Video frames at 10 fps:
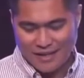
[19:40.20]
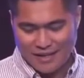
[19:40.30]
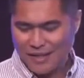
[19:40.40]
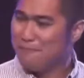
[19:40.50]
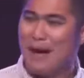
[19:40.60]

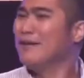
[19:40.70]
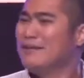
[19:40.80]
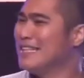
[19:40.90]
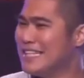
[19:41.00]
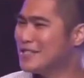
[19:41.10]
The
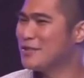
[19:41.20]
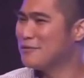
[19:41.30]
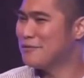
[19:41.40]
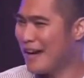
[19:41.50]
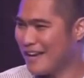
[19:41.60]
mountain is on
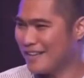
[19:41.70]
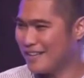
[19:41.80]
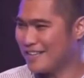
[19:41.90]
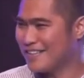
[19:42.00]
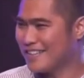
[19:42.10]

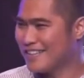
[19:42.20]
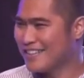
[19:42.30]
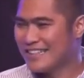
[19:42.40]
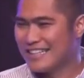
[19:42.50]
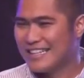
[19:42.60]
fire.
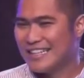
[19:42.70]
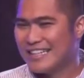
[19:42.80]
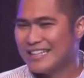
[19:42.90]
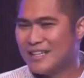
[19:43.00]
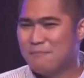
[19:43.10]

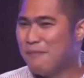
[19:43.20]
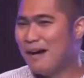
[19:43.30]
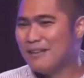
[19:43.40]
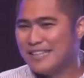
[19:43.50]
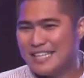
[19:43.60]
The
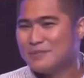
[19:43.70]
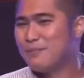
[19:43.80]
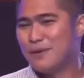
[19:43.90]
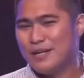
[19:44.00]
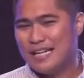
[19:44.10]
mountain is
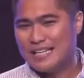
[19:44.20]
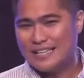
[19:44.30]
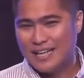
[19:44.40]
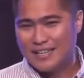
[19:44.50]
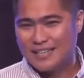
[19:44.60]
burning,
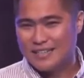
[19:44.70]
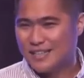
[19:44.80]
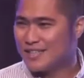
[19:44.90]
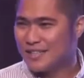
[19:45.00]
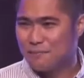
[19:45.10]
not
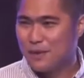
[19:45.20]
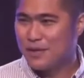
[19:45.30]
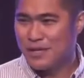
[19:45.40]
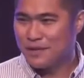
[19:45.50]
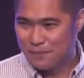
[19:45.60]
just a
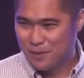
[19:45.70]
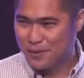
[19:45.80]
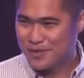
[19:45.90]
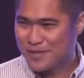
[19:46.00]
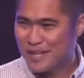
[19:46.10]
burning
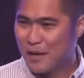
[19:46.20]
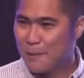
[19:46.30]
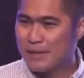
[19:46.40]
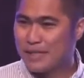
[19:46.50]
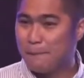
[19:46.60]
bush,
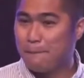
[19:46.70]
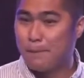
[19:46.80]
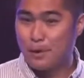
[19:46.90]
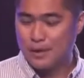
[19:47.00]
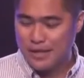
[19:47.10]
but a
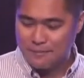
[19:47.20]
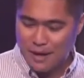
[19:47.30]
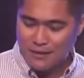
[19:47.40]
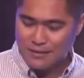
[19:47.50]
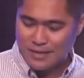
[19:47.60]
burning
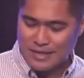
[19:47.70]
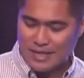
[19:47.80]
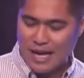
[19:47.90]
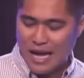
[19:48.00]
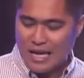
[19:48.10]
mountain.
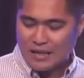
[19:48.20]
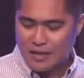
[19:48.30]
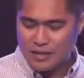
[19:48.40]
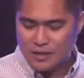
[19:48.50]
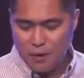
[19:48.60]

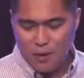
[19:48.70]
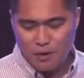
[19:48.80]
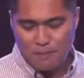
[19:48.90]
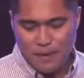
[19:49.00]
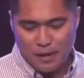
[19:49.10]
The
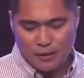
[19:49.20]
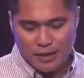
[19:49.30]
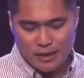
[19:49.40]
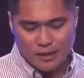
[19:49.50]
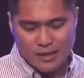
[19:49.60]
smoke billowed
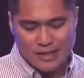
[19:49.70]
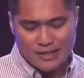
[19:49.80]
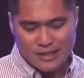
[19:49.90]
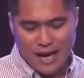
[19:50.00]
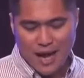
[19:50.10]
in the
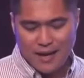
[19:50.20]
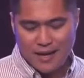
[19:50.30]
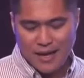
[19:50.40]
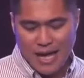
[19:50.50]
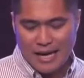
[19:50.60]

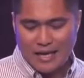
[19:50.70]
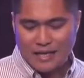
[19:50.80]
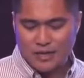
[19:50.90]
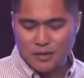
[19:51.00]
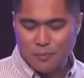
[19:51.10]
sky
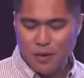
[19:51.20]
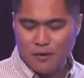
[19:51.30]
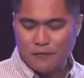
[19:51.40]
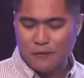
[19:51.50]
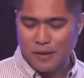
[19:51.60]
like
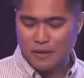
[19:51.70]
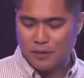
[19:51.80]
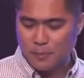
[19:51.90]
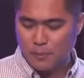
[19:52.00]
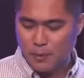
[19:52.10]
smoke from a
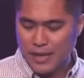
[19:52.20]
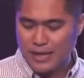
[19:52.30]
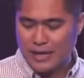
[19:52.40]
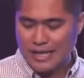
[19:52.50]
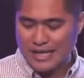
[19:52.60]

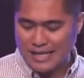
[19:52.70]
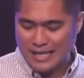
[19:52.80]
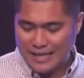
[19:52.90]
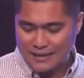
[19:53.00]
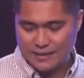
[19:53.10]
brick
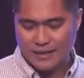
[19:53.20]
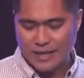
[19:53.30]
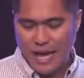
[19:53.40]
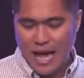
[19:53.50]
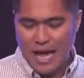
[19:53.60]
kiln,
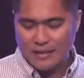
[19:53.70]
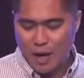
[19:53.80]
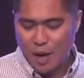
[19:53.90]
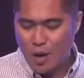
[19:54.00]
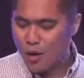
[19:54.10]
and
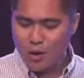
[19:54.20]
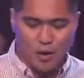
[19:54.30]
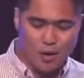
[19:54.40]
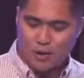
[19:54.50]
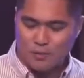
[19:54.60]
the
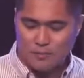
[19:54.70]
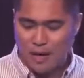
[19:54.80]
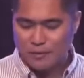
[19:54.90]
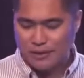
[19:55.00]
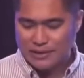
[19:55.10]
whole
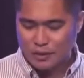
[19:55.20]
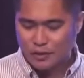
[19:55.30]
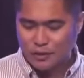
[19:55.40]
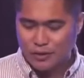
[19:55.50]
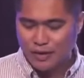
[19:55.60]
mountain
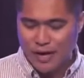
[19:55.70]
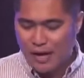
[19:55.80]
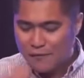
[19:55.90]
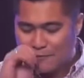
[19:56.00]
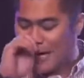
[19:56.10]
shook
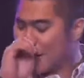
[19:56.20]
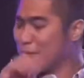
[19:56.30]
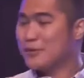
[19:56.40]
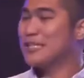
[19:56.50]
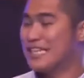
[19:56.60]

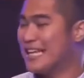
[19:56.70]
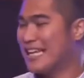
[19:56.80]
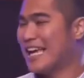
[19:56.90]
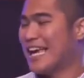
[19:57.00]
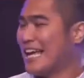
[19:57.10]

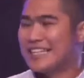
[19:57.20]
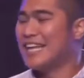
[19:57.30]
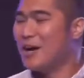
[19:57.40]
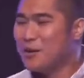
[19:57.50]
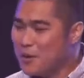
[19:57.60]
violently.
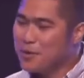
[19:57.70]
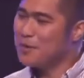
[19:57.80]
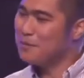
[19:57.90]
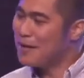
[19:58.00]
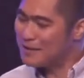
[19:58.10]
The
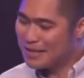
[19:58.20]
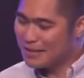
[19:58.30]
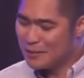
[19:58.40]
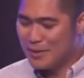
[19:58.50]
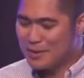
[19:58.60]
whole
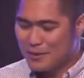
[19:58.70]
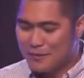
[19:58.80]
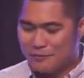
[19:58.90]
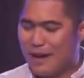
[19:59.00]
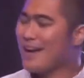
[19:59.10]
mountain was on
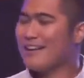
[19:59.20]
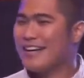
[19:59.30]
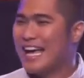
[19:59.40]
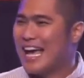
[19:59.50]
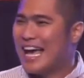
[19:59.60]
fire.